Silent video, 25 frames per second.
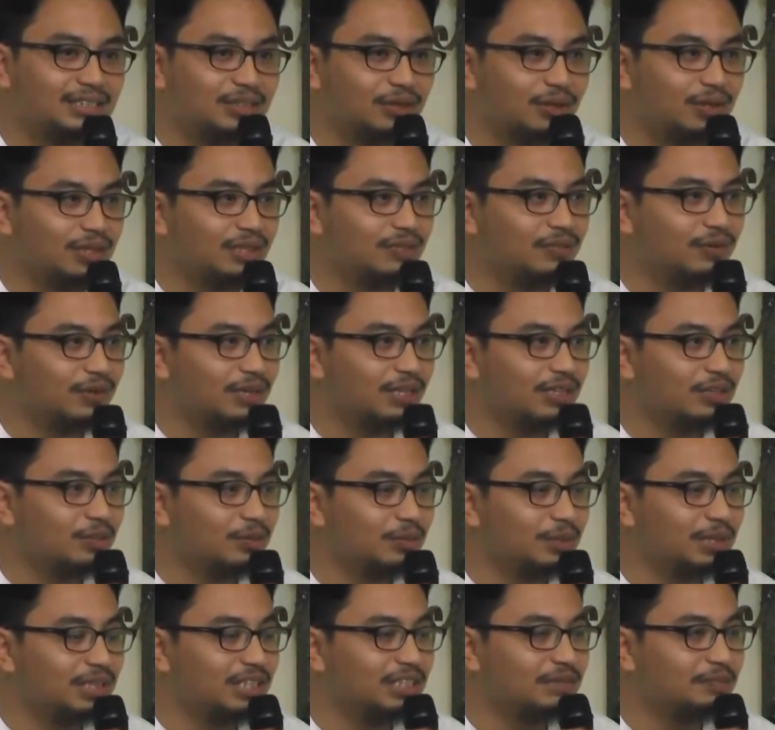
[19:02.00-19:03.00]
in order for it to
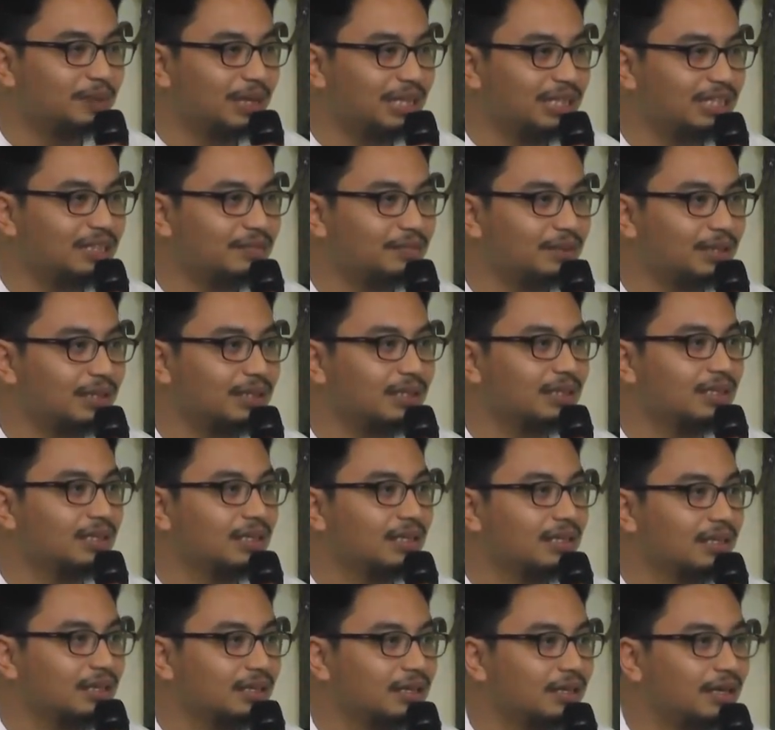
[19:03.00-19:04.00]
be respectable,
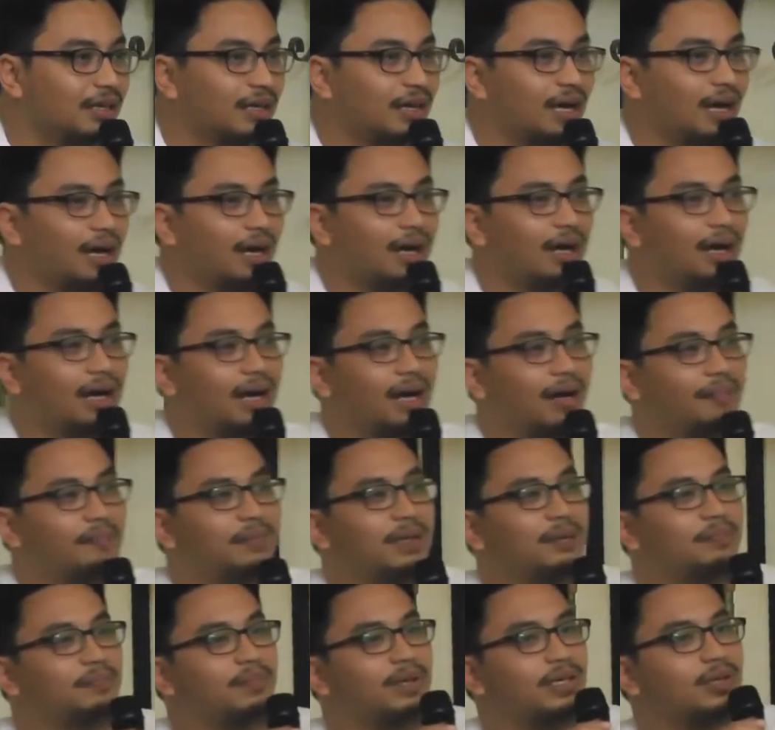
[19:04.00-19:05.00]
are
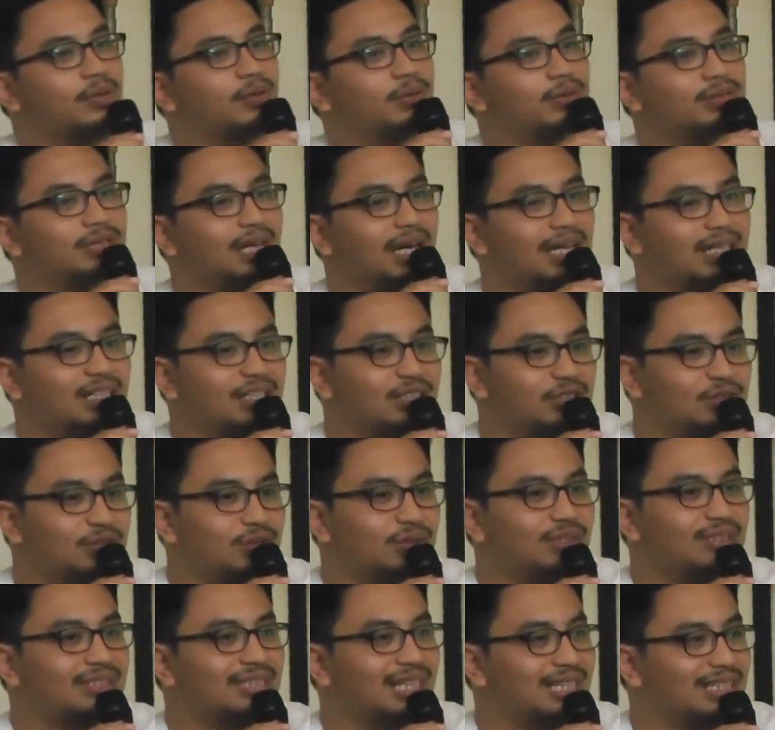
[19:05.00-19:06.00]
people who
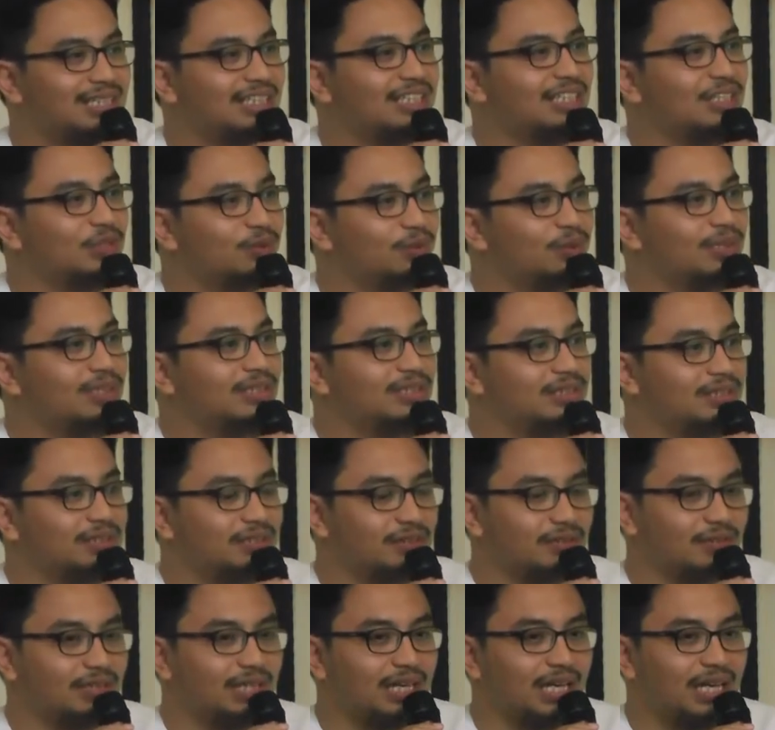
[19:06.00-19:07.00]
understood subtle nuances
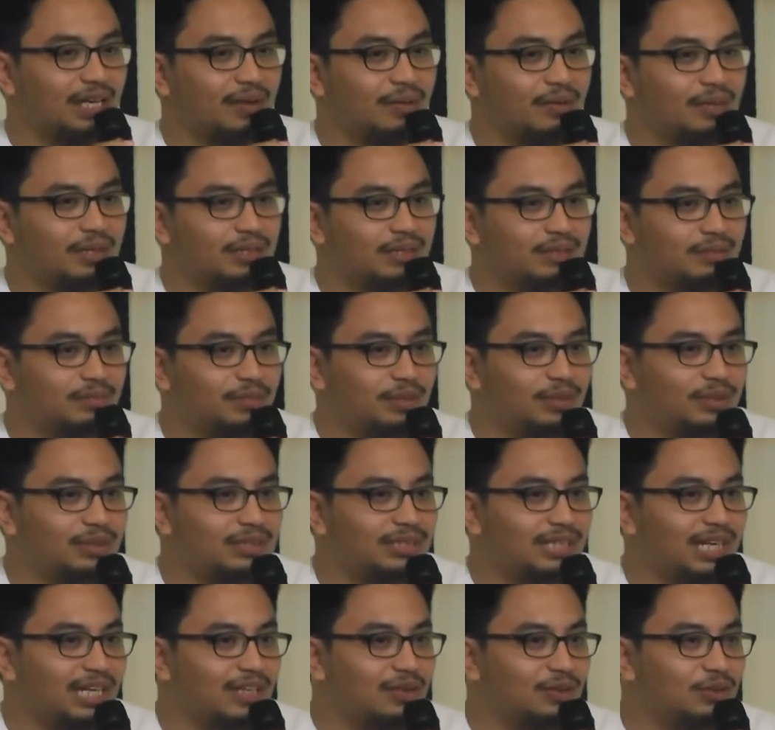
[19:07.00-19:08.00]
of the language, because
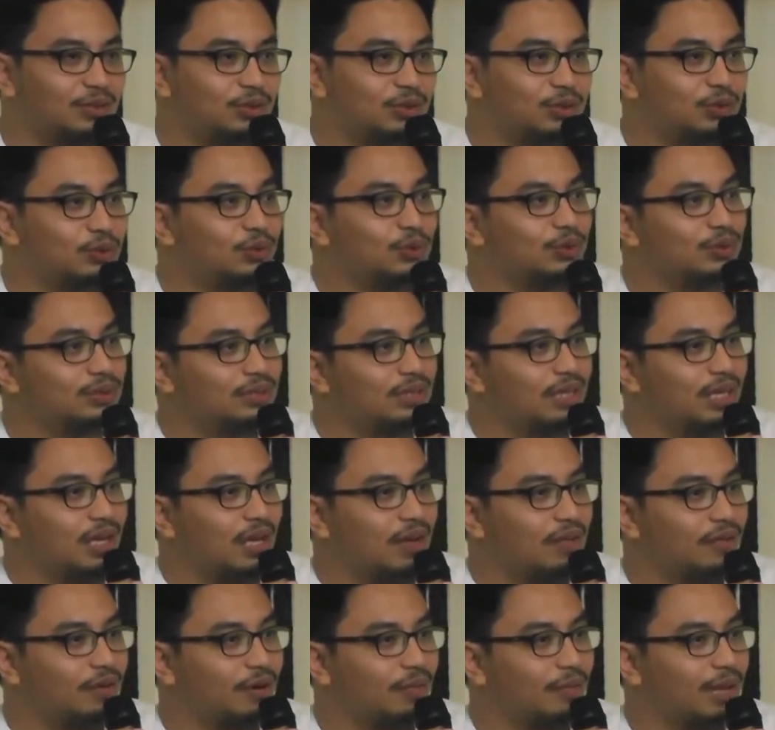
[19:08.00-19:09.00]
they had to choose
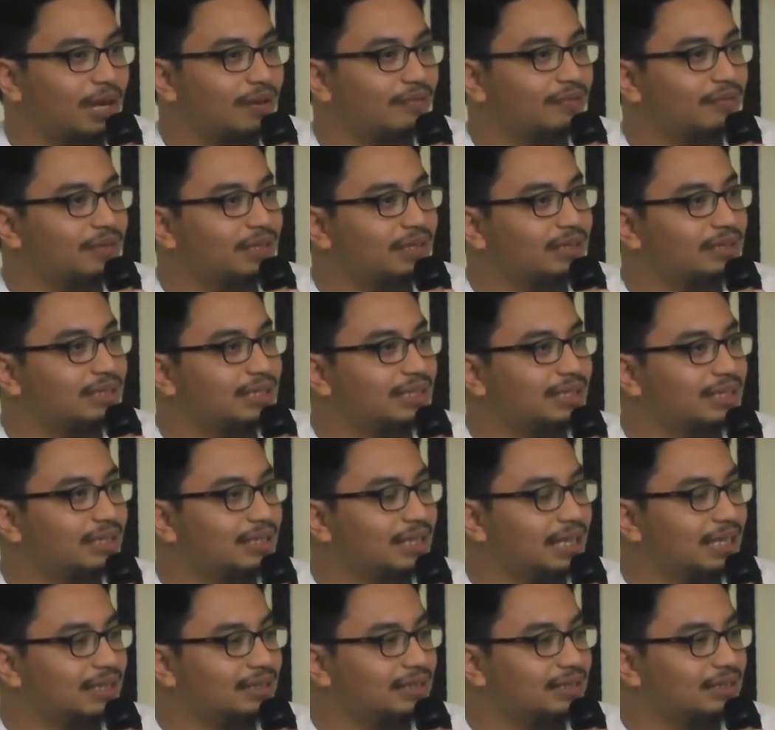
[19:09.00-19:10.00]
from every
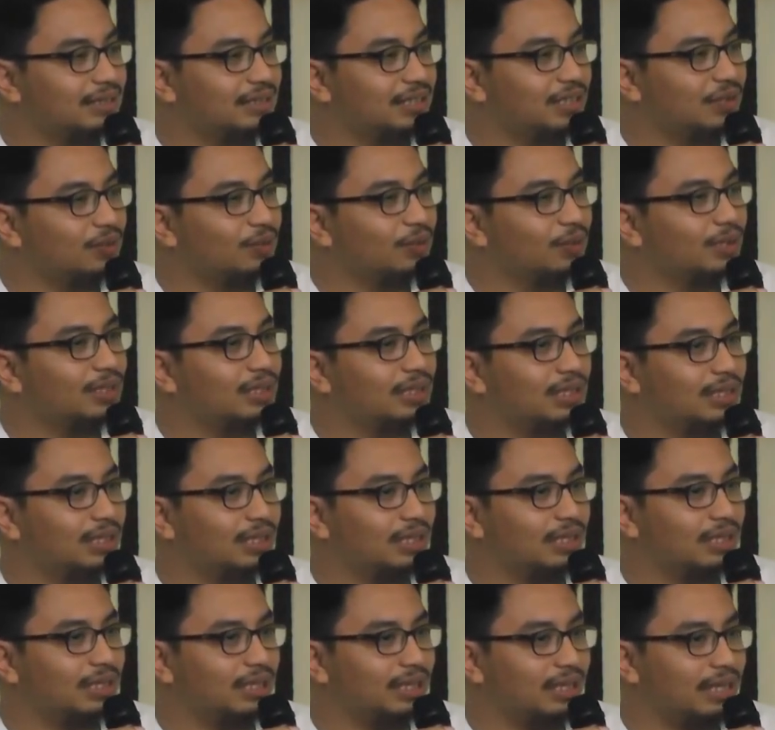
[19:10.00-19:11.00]
single existing word
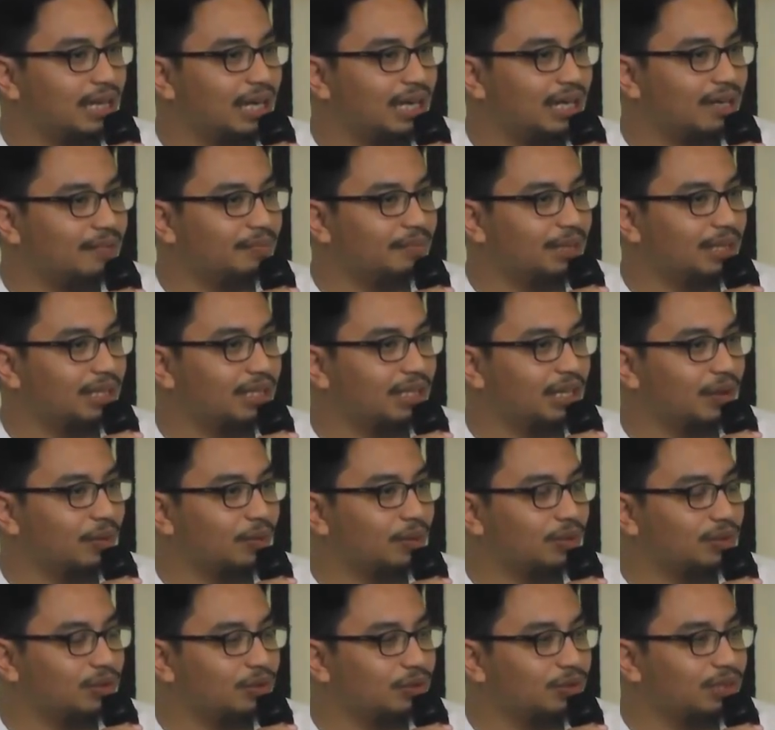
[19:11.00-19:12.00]
in Arabic that
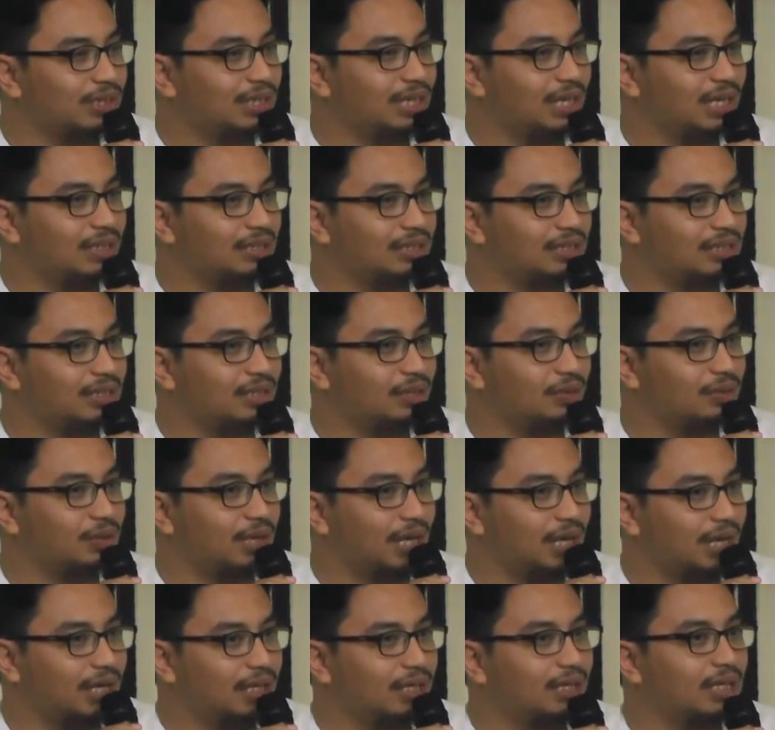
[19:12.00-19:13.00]
was utilized in the
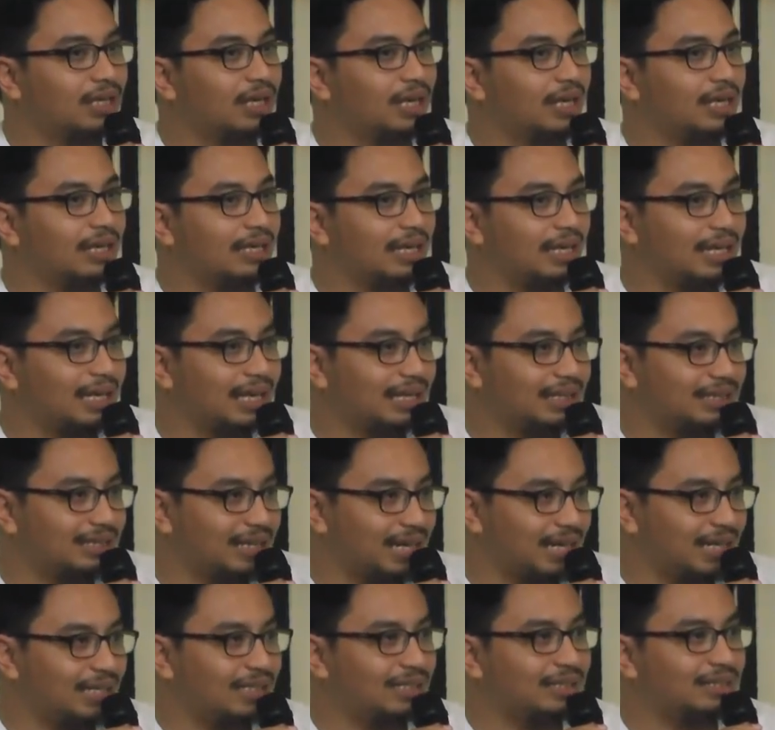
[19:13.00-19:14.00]
Quran that has
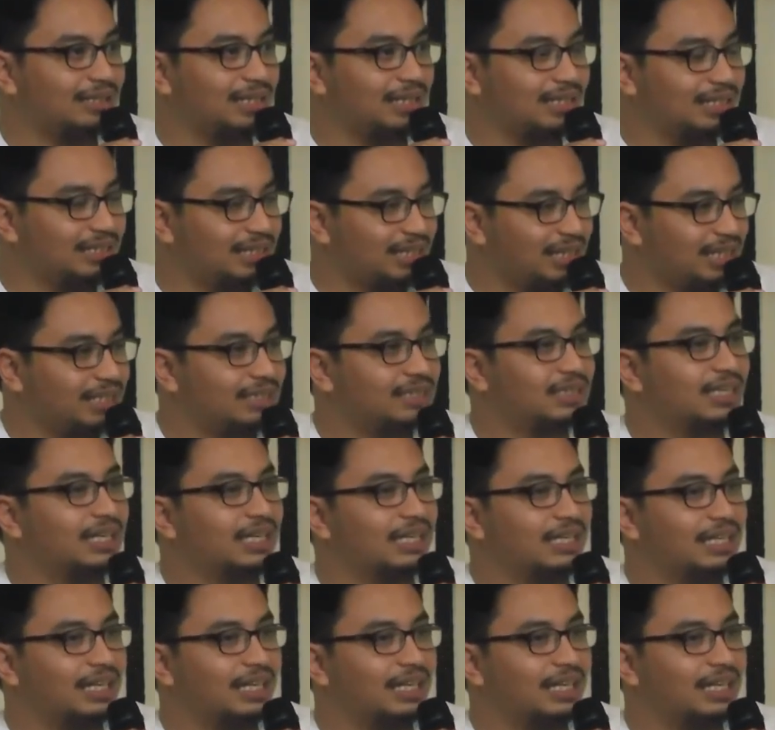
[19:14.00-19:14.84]
colors and shades.